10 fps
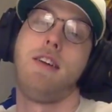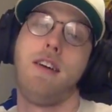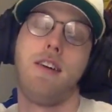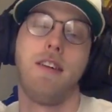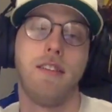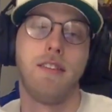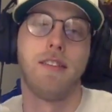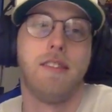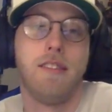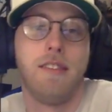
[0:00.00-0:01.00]

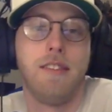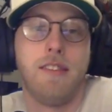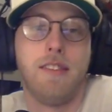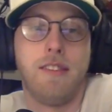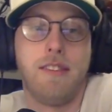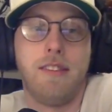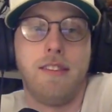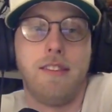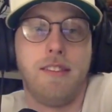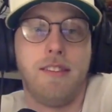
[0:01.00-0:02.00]

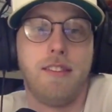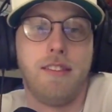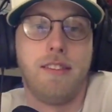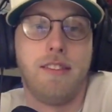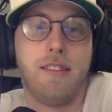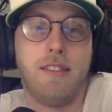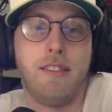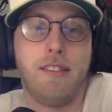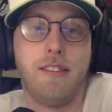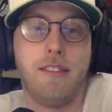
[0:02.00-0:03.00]

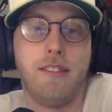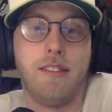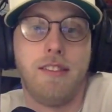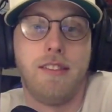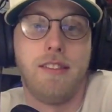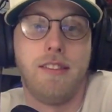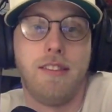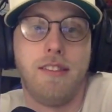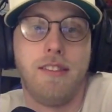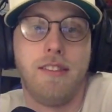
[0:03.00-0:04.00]

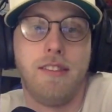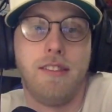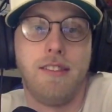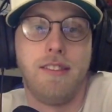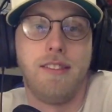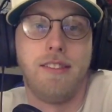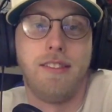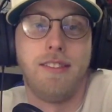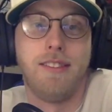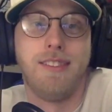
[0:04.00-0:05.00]

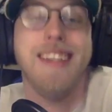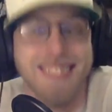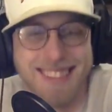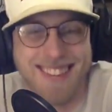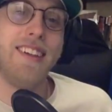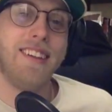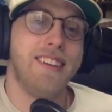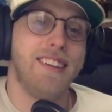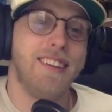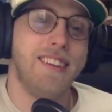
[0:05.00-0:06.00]

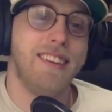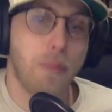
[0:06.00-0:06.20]
No words are spoken by the person on screen.